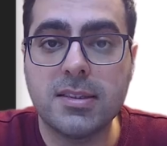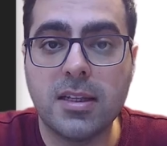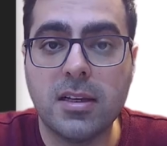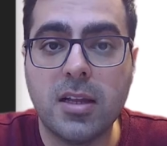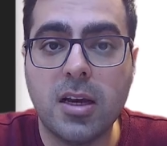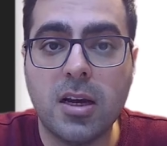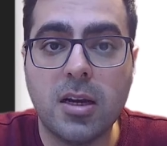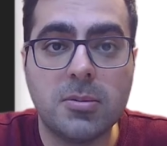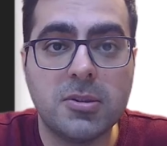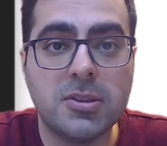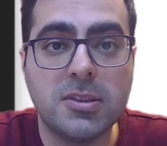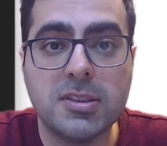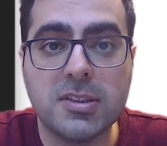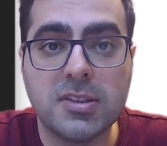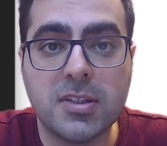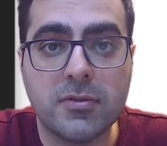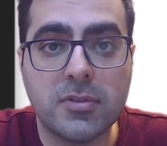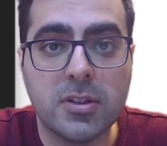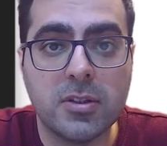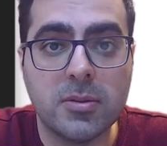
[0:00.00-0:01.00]
the libraries
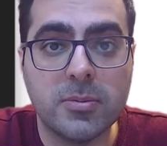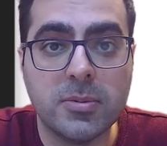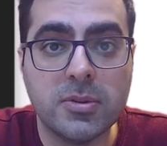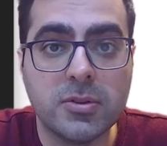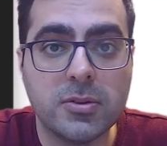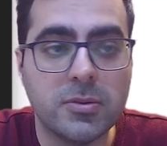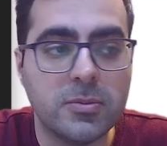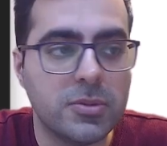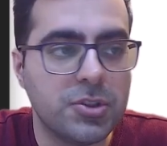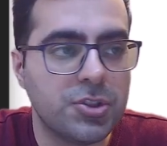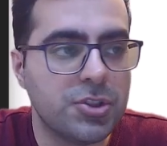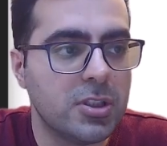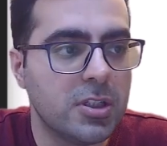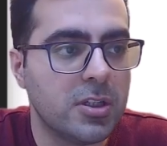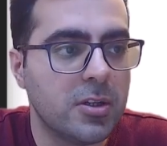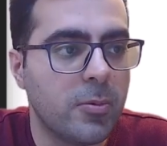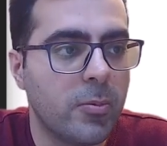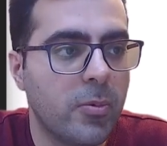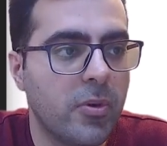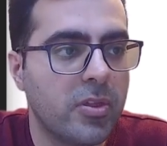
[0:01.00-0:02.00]
of the Ubuntu
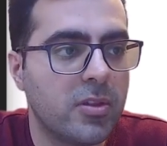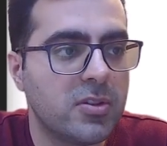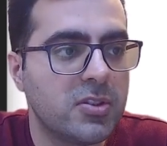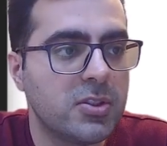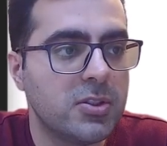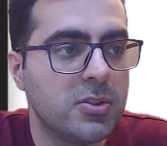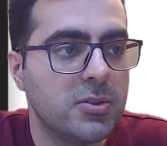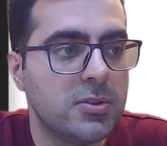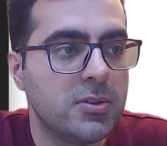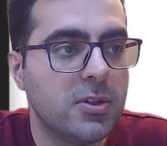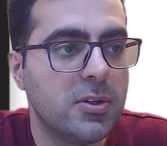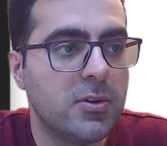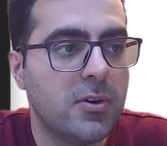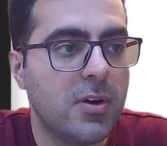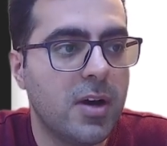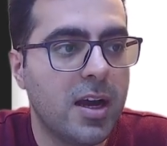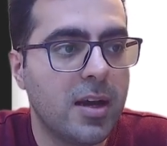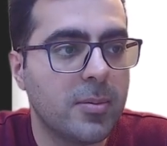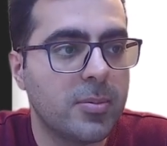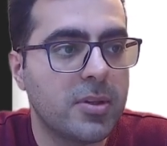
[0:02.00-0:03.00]
machine with sudo
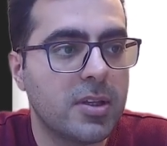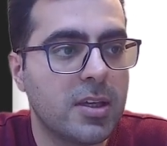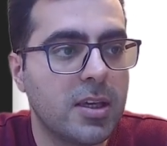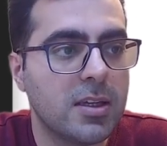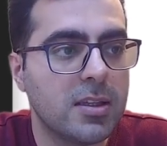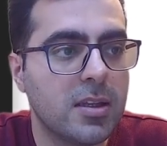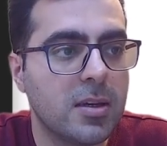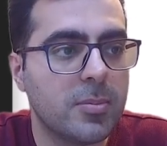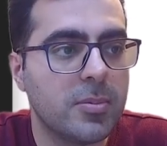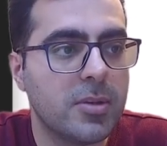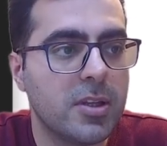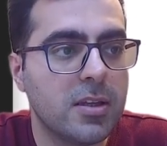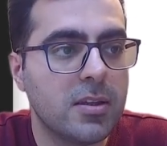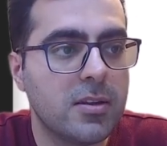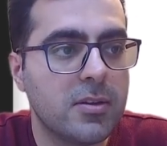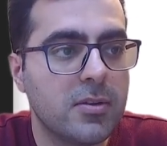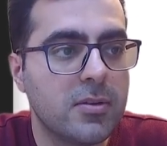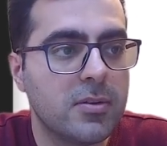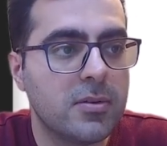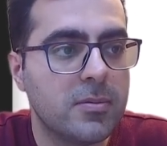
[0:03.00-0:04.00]
apt-get
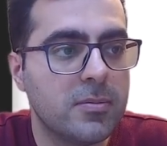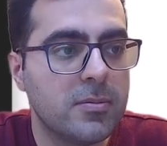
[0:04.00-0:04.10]
update,